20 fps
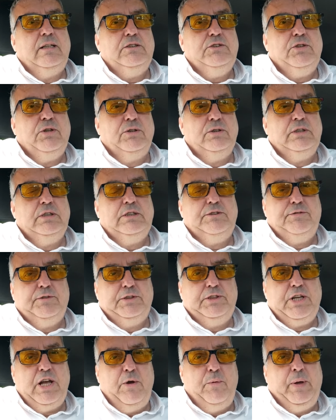tonnes for
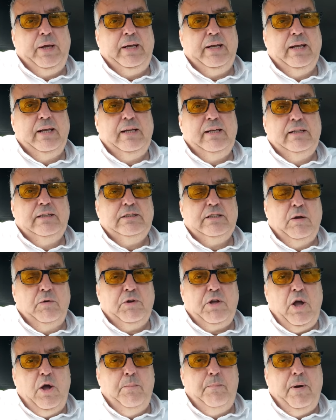towing, so a
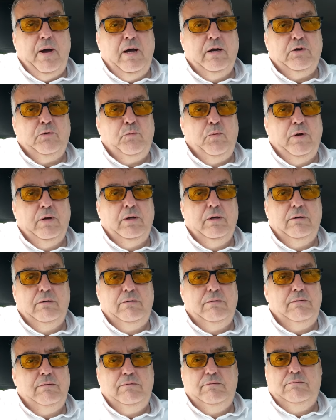GoPod will
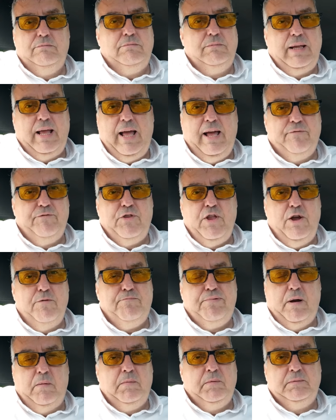have no
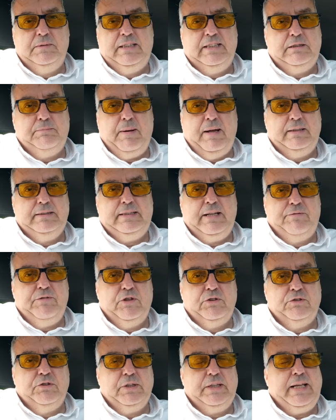problems. It's about
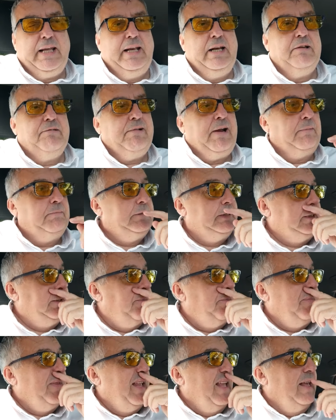700 kilograms.
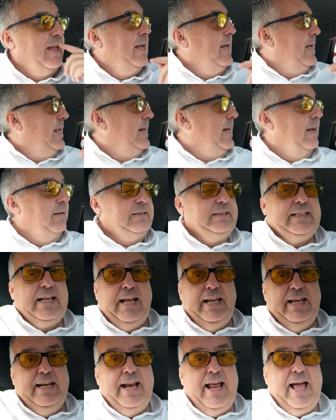Now, I'm
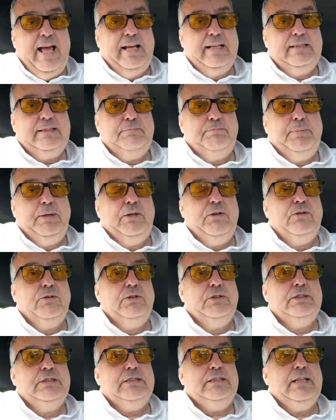saying that
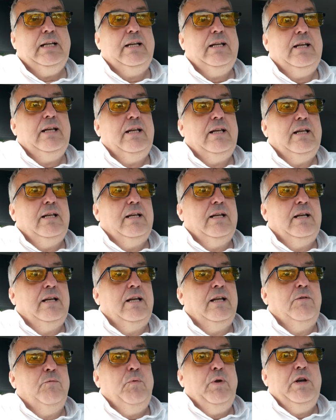because
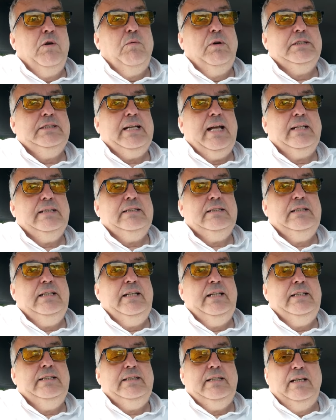when I was at
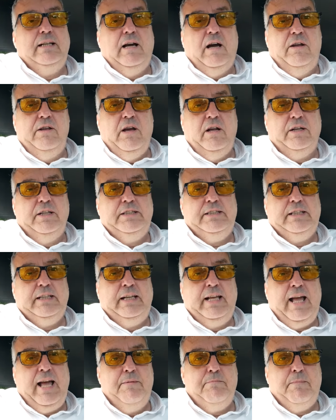the
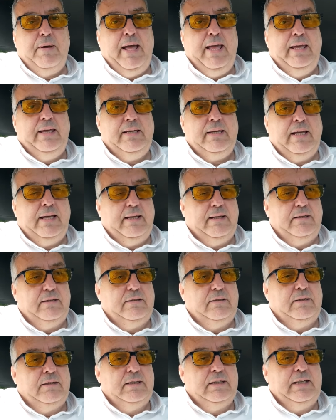Ionity at Mega
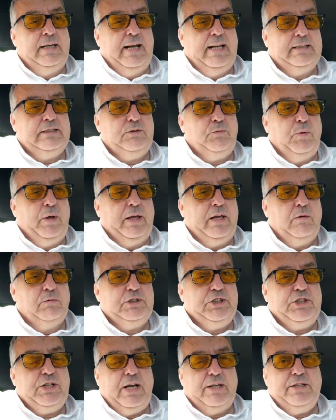last week, I
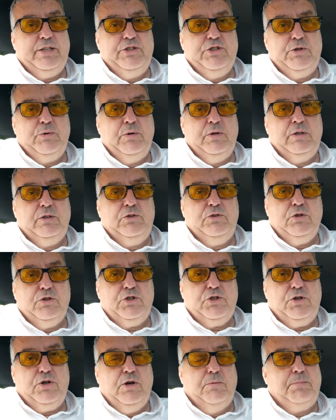was chatting to a
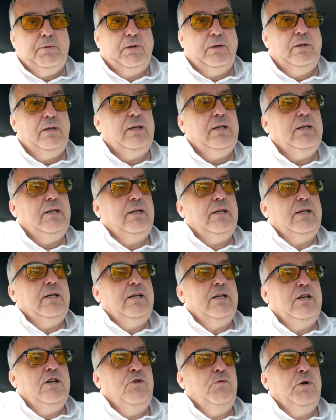Dutch couple
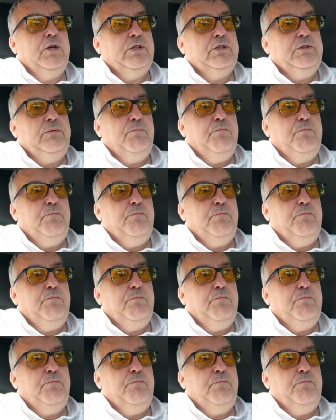who were